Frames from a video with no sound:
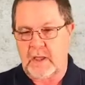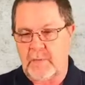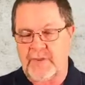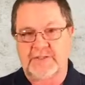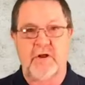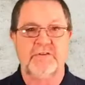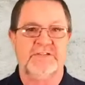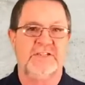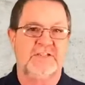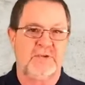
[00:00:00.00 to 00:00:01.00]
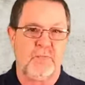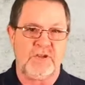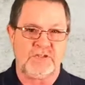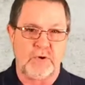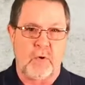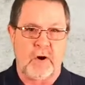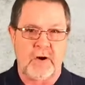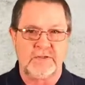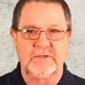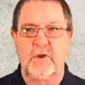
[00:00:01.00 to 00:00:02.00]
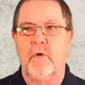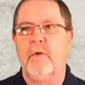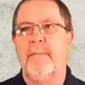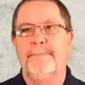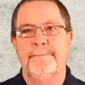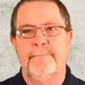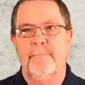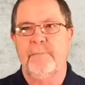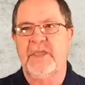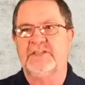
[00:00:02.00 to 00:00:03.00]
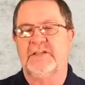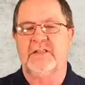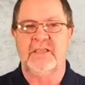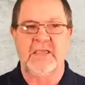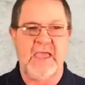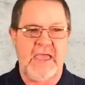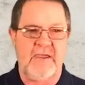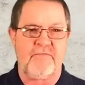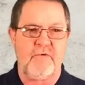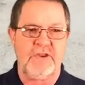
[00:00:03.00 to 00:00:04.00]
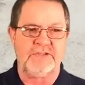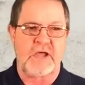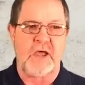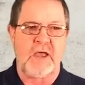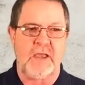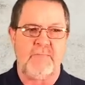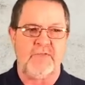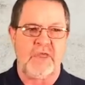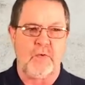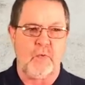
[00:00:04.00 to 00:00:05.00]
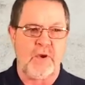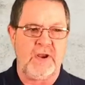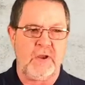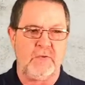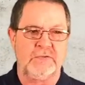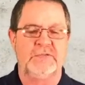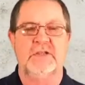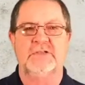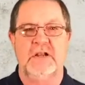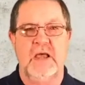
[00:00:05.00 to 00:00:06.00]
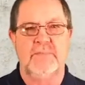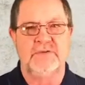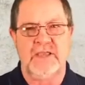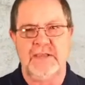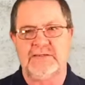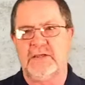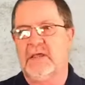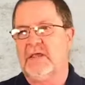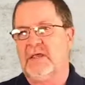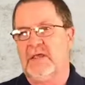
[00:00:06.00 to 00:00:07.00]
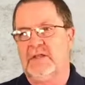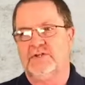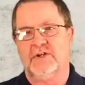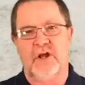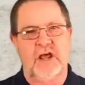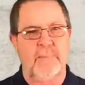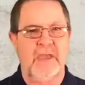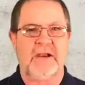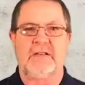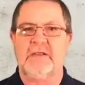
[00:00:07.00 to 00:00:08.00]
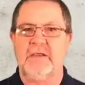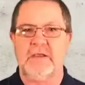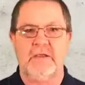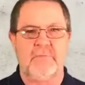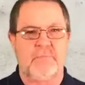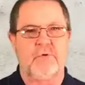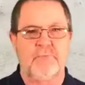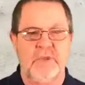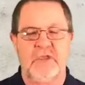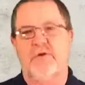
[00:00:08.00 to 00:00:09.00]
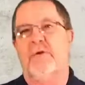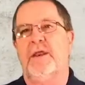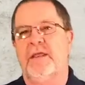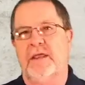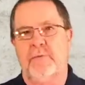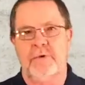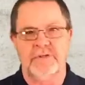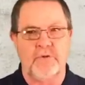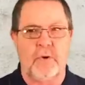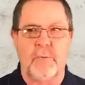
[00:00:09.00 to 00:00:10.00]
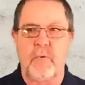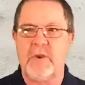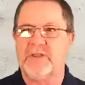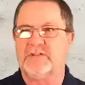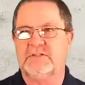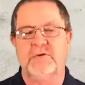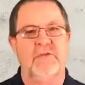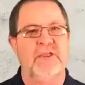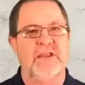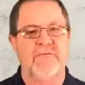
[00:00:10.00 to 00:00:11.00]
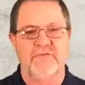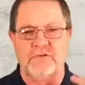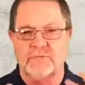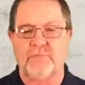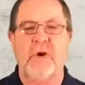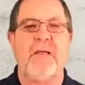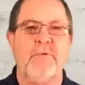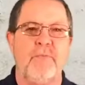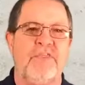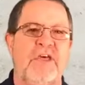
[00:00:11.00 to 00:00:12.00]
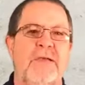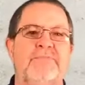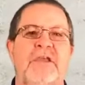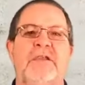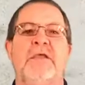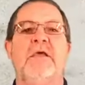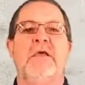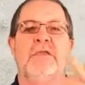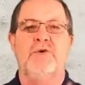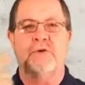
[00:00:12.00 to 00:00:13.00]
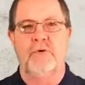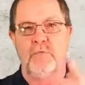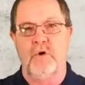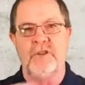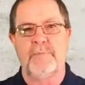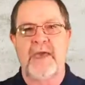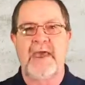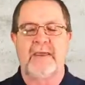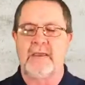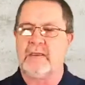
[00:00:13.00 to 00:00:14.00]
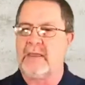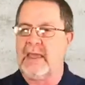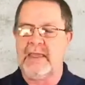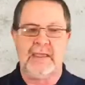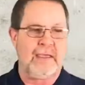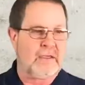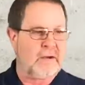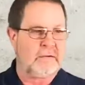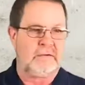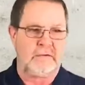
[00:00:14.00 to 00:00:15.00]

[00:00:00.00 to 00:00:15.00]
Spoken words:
It's called System Restore. So basically, every time that Windows does an update, it should automatically be creating a restore point so that if there's a problem with that update, you can roll it back and